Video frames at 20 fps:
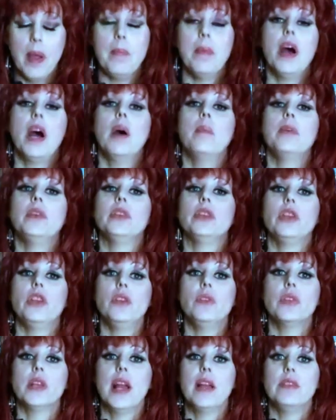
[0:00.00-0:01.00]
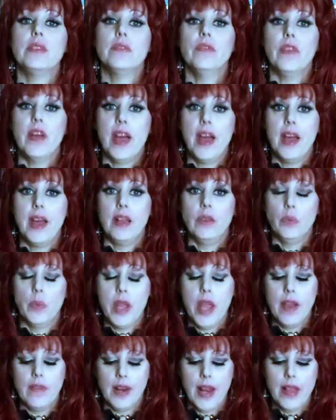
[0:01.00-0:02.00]
my mum is a huge lantern fan.
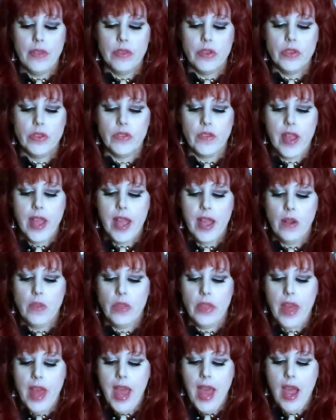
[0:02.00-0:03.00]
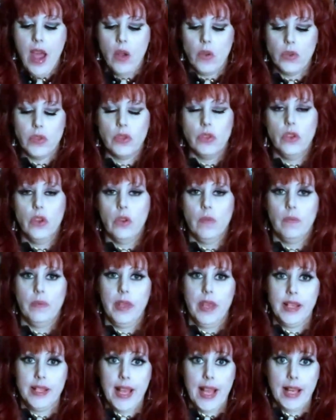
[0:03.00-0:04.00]
We have lanterns around the house, not
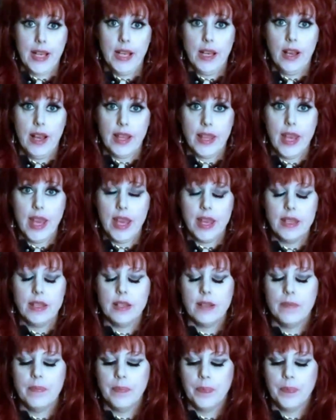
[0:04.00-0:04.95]
exactly like this.